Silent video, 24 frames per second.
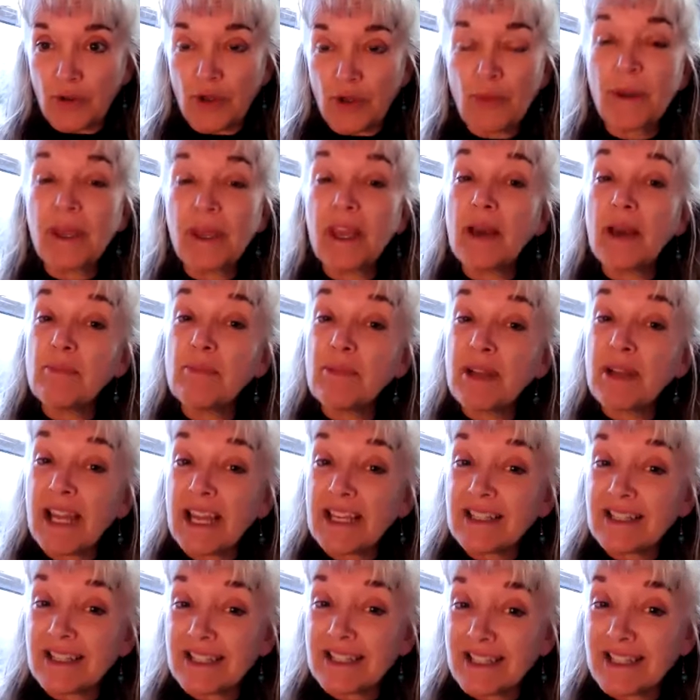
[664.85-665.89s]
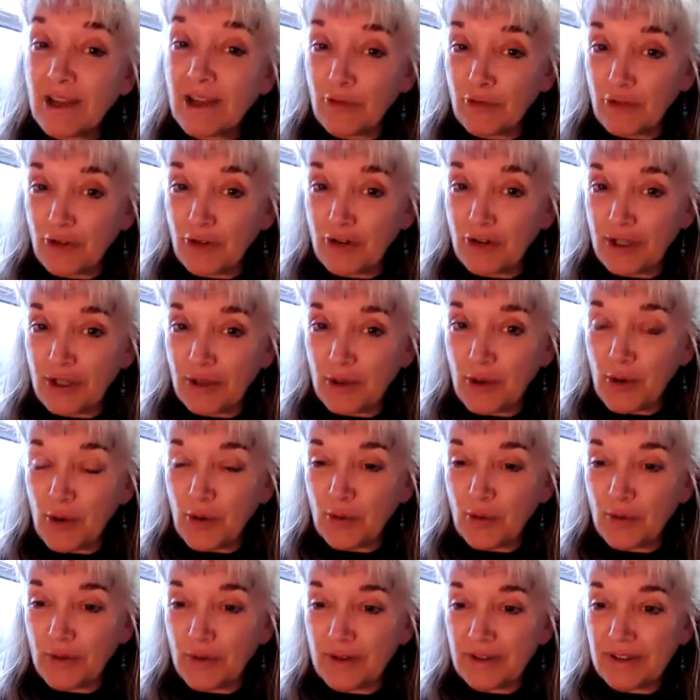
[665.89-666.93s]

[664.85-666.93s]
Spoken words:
You become less self-critical